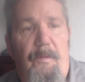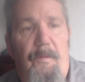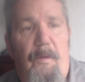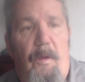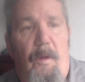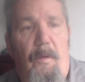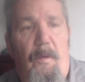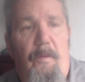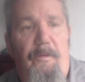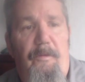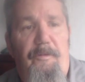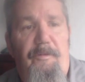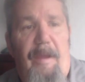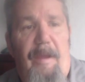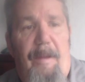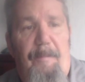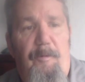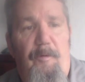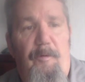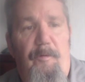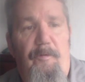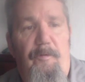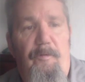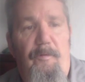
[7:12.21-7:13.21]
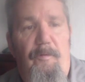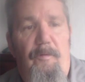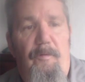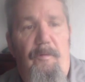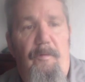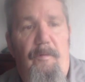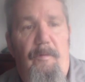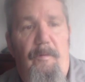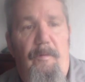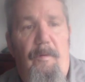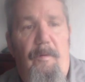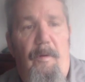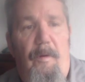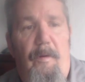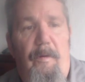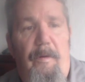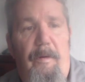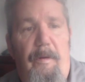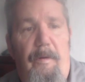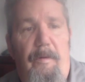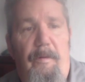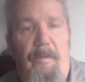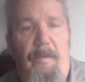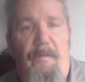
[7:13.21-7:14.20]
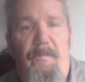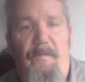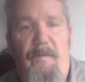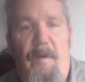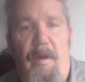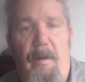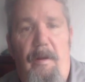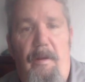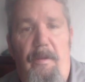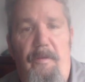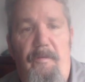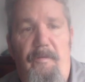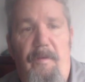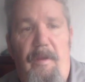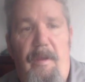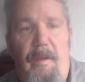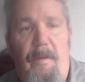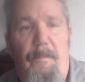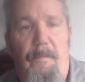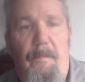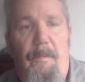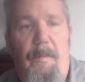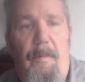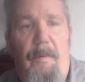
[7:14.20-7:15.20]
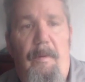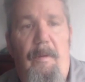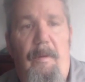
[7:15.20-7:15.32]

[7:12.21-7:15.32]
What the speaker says: all the chapters are here in the final exam.